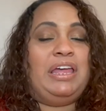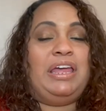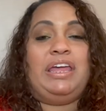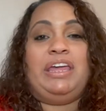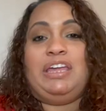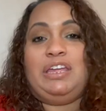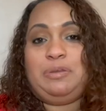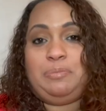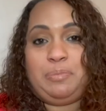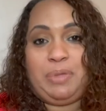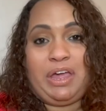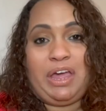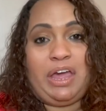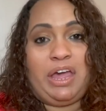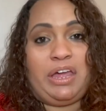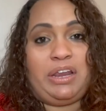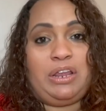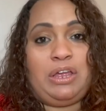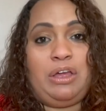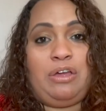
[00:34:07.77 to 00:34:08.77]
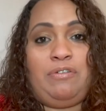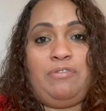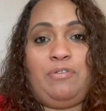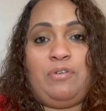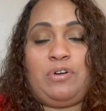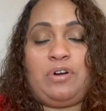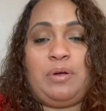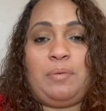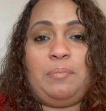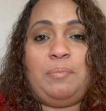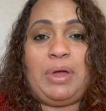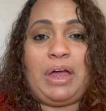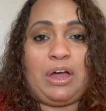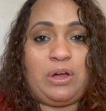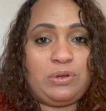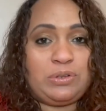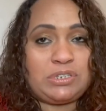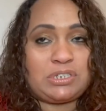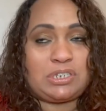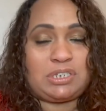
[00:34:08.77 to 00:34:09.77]
in bed for
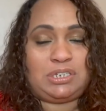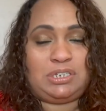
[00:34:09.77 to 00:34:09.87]
about